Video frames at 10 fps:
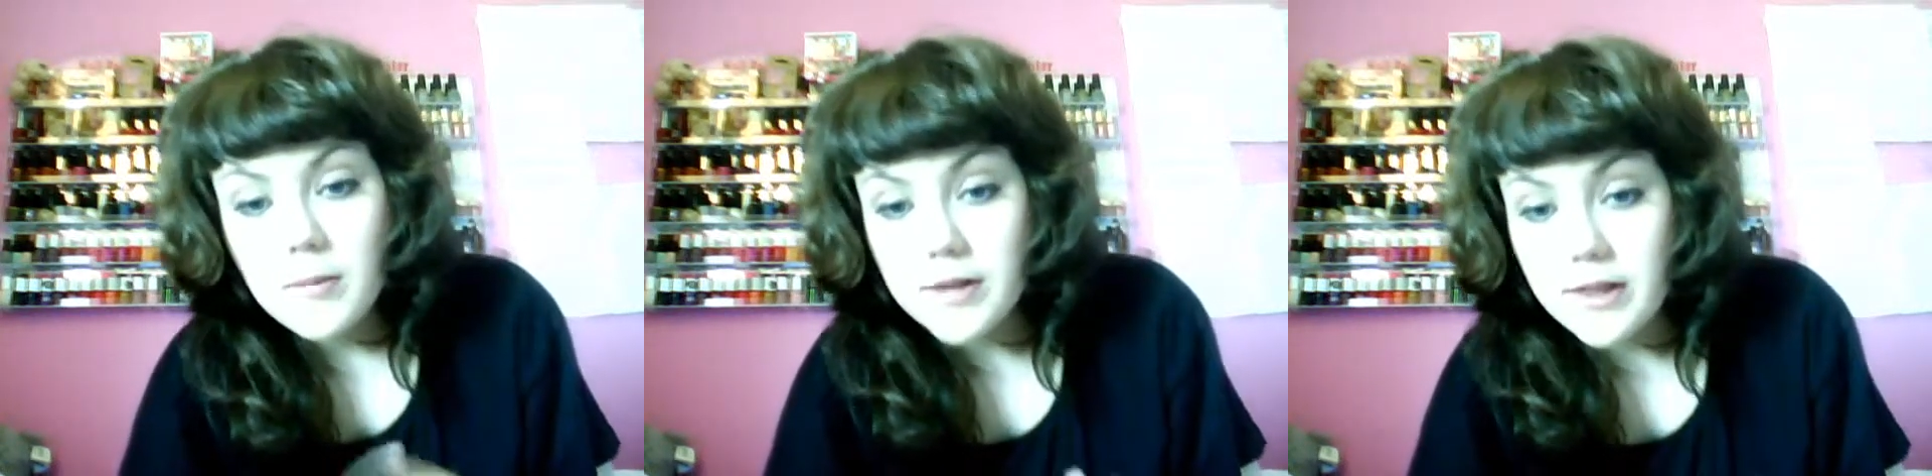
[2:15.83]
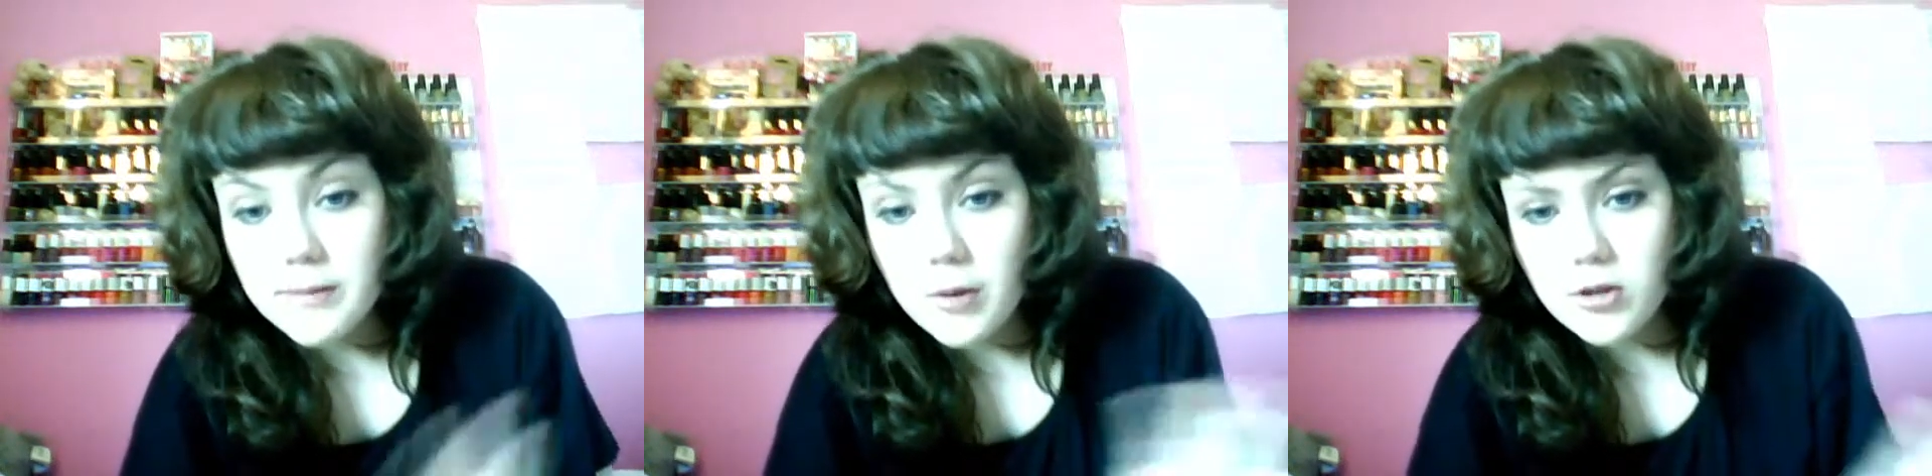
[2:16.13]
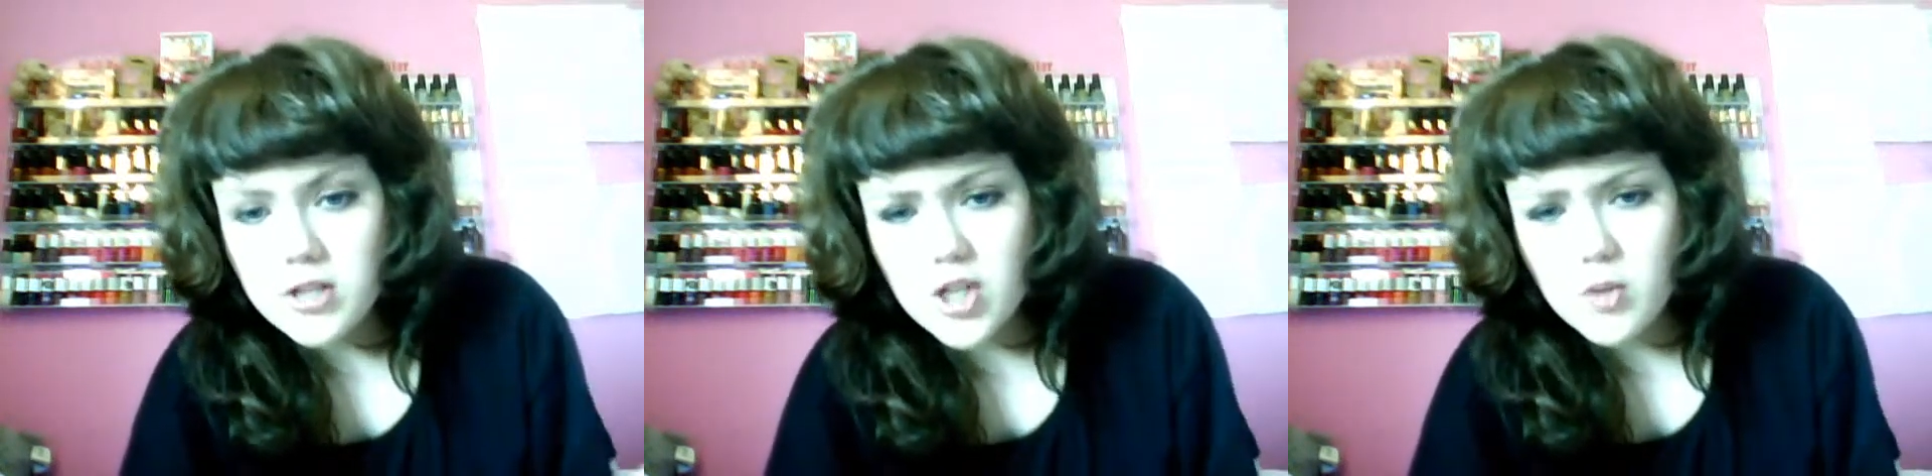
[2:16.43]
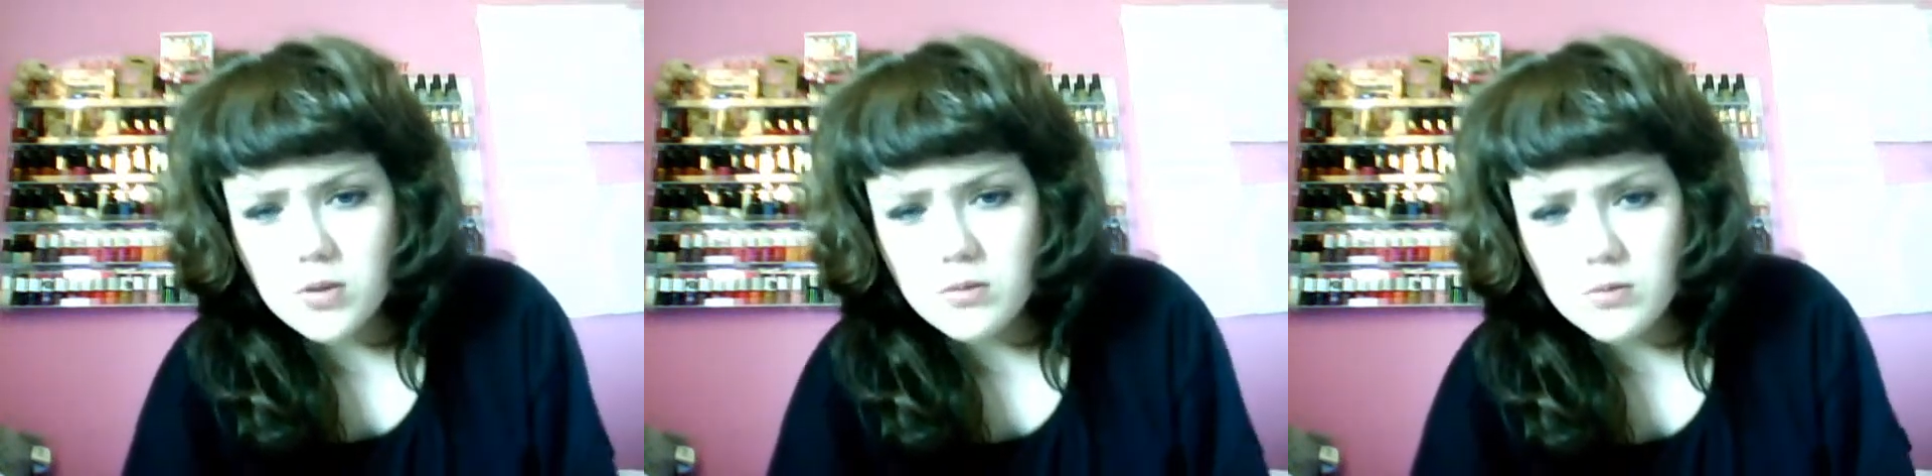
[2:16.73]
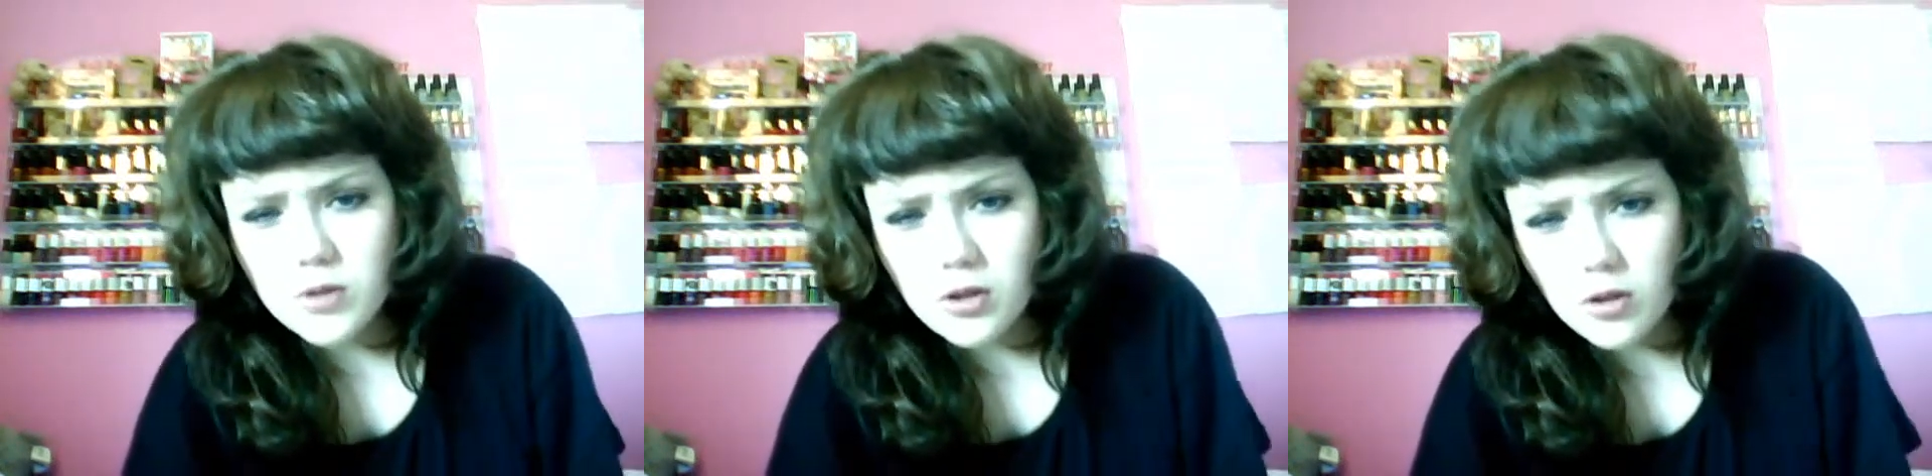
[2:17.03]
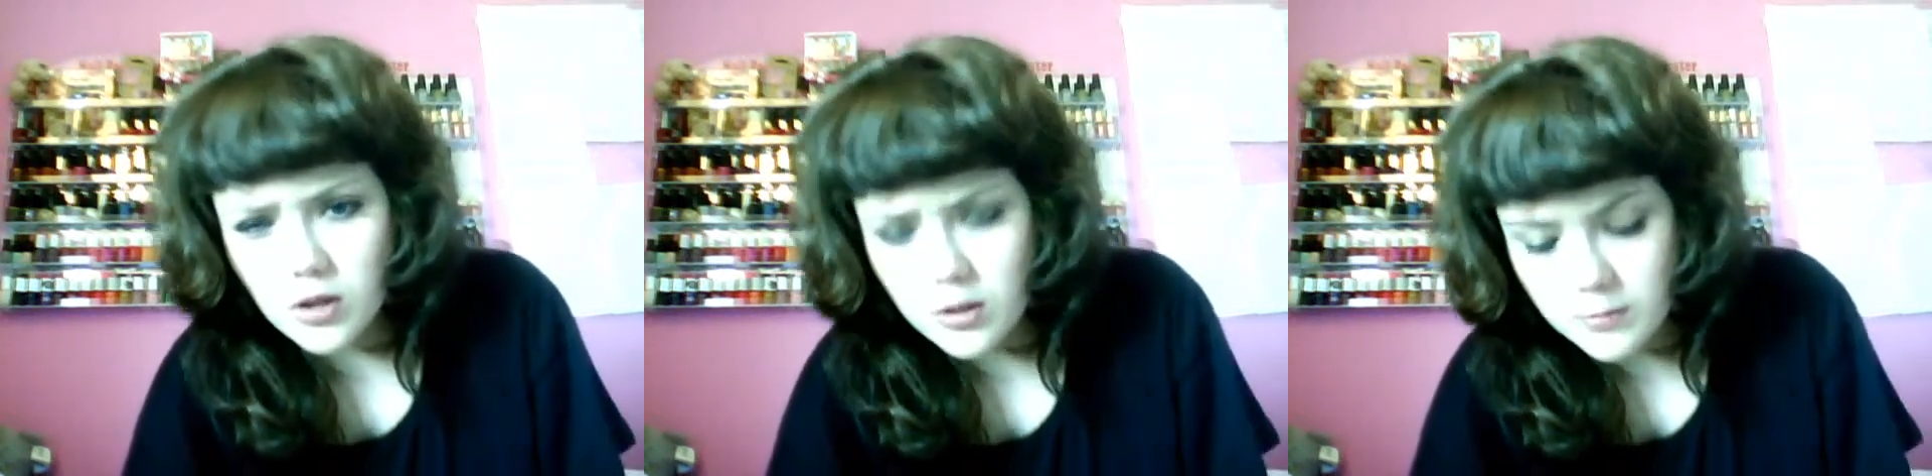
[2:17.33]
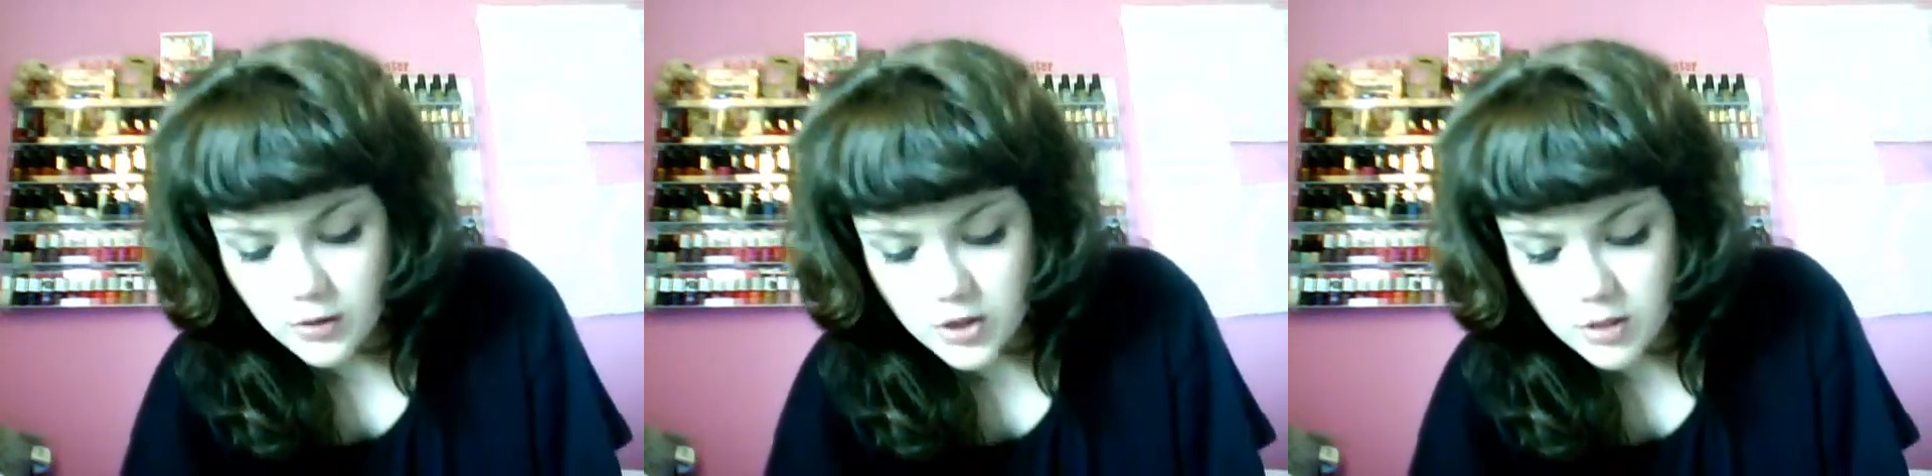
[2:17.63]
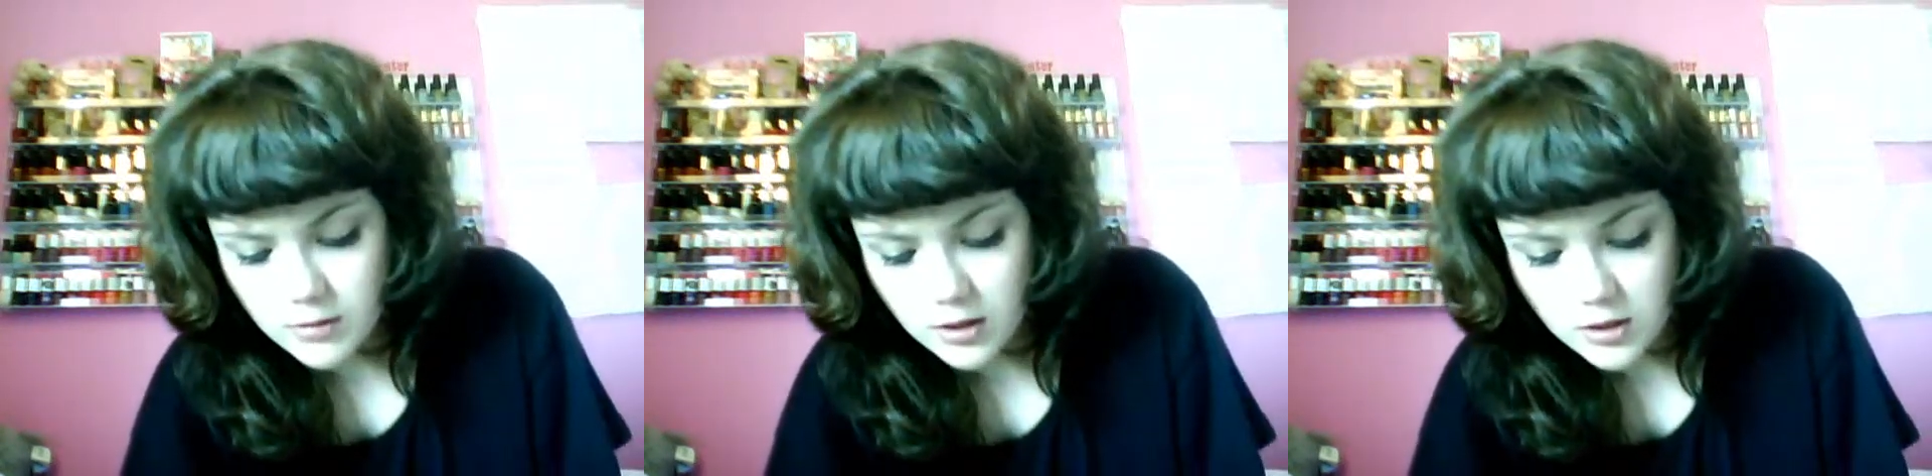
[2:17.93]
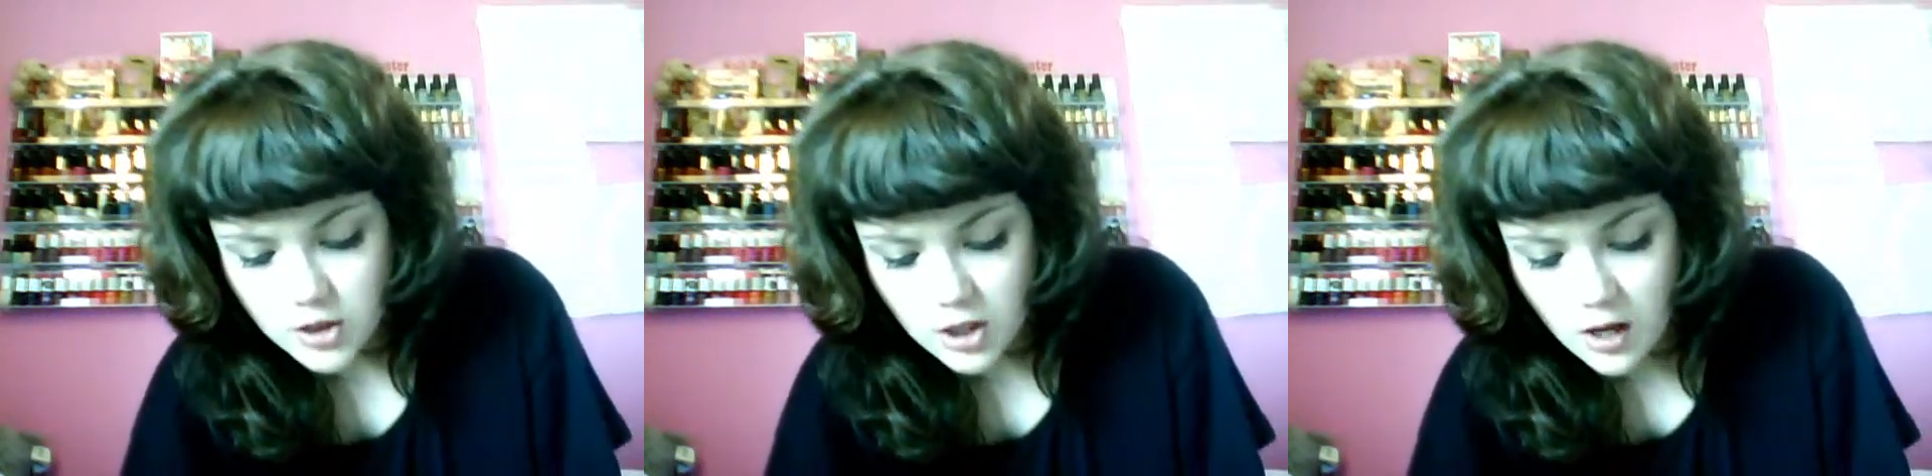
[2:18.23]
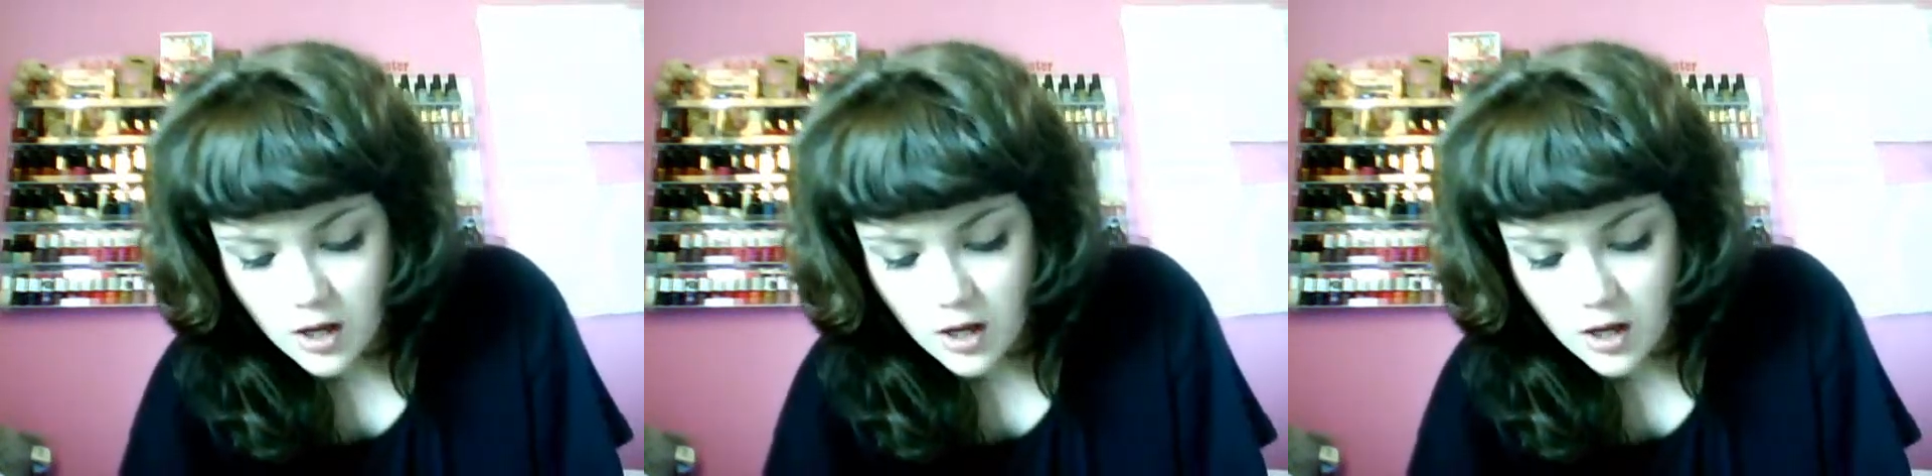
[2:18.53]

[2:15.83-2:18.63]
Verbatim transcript: but then the postage was, would have gone up like too much.